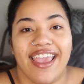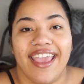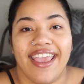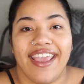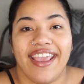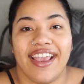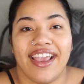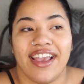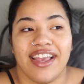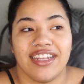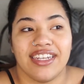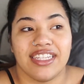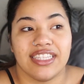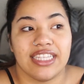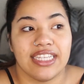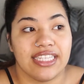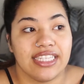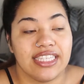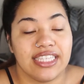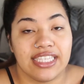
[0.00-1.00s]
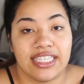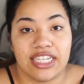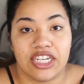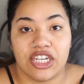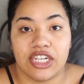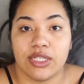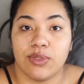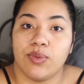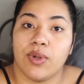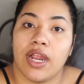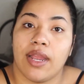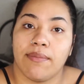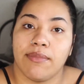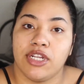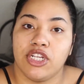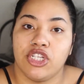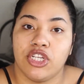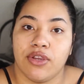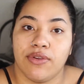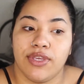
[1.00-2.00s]
And this is a series where I'm going
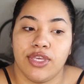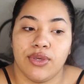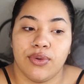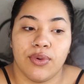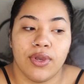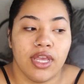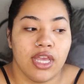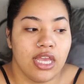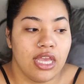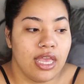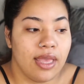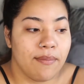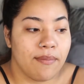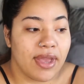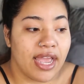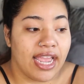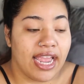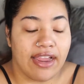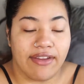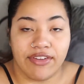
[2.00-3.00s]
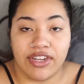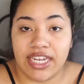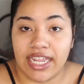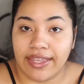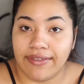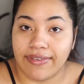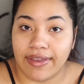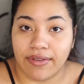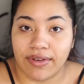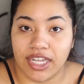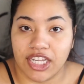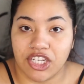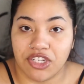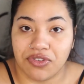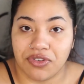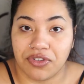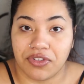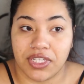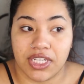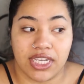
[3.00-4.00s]
to show you my everyday
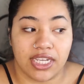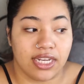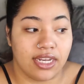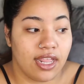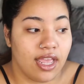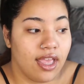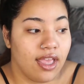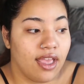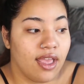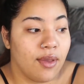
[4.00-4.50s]
foundation routine,